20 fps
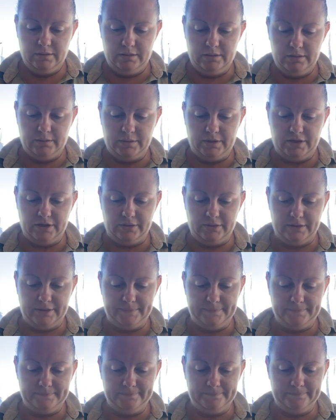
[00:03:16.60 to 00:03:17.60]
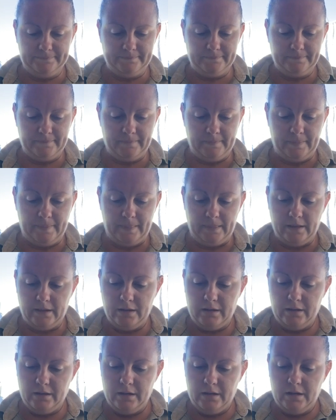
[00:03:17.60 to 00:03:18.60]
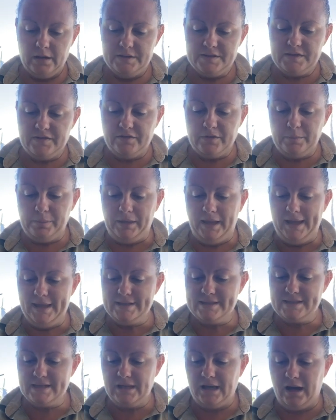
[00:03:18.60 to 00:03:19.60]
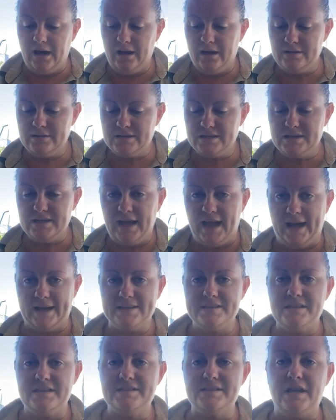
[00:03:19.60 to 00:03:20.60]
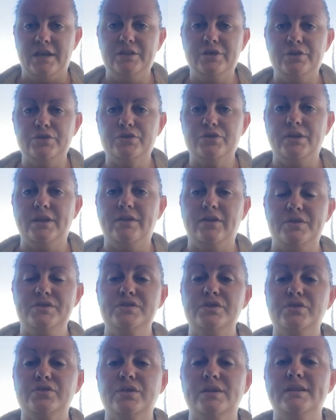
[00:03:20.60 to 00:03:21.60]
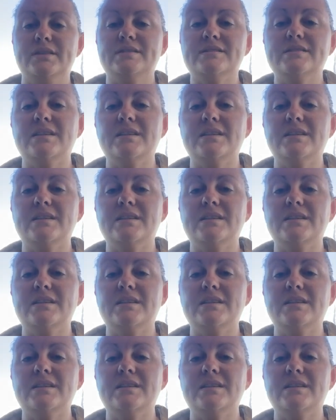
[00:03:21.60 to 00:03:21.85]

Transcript: Where are we going? So if the plants can't access those nutrients,